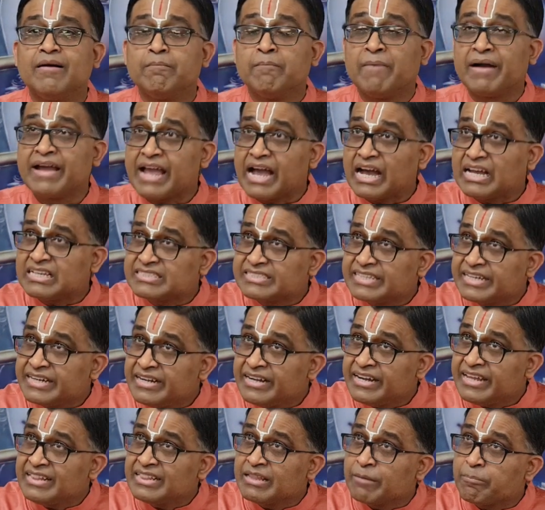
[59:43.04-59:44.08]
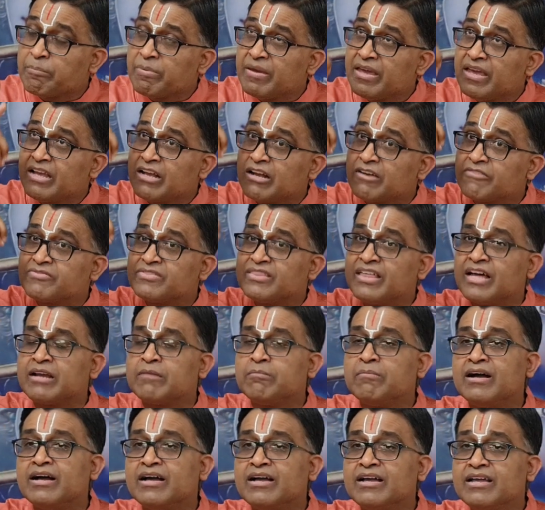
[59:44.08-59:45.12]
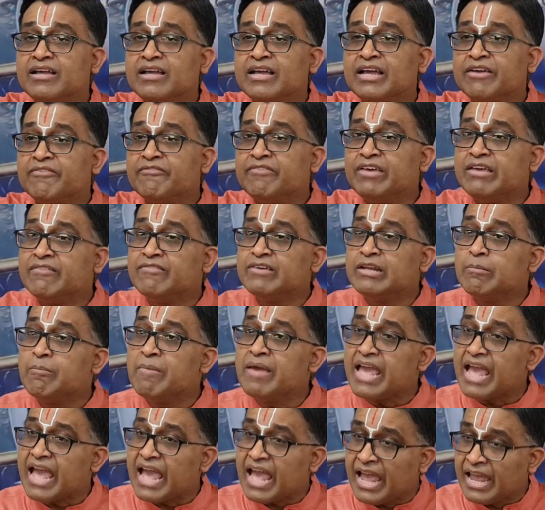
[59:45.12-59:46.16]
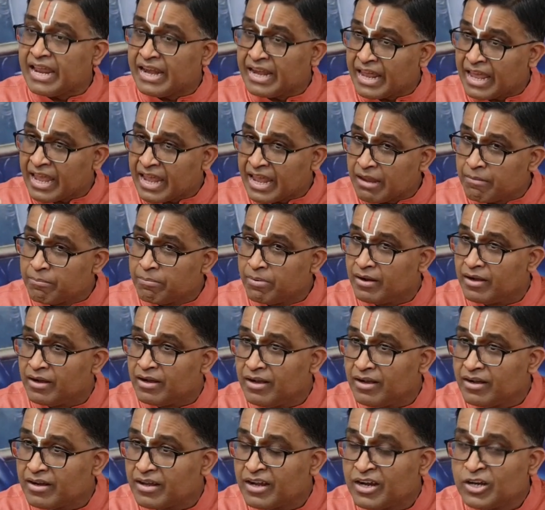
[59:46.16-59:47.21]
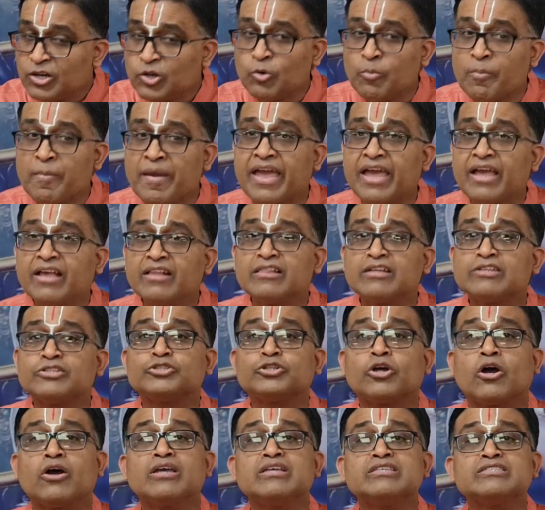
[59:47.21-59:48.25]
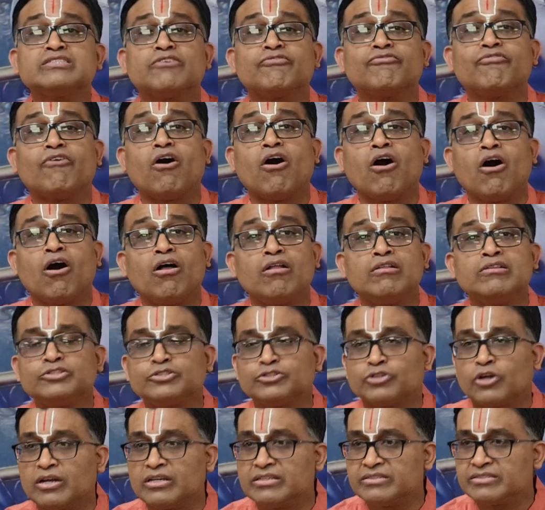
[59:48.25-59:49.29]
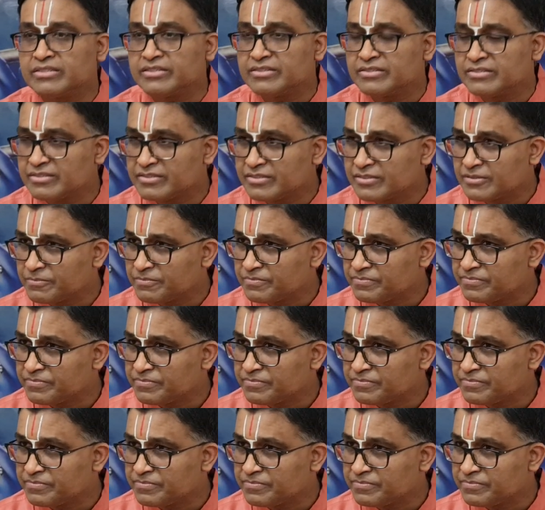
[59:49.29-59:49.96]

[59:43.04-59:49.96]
By ascending the peak of Dharma, we will be enabled to make the choice of all choices.